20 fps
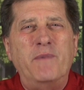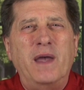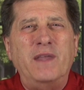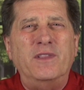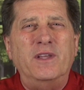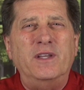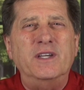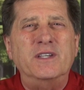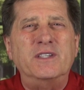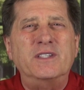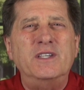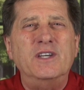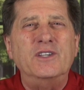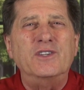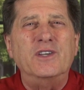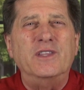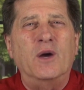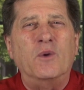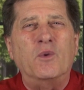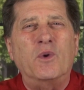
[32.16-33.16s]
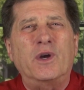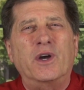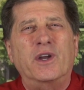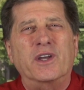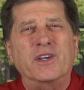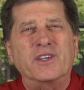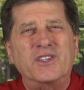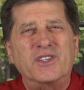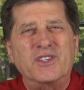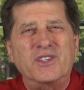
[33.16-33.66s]
made the decision that we're going
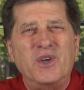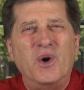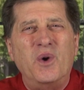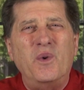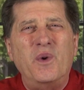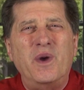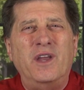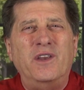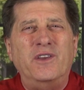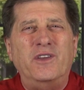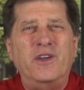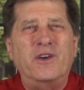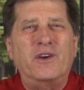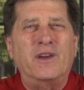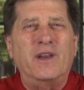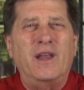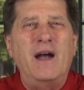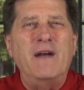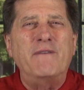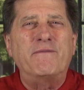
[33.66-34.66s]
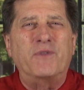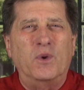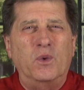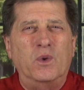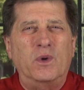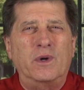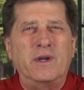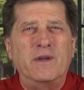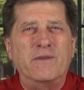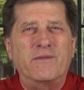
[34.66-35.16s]
to sow into your life the
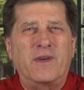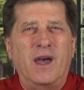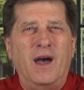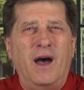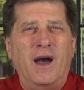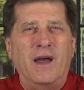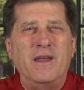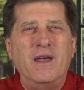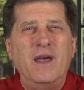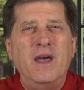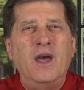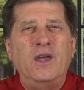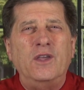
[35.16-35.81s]
Word of God.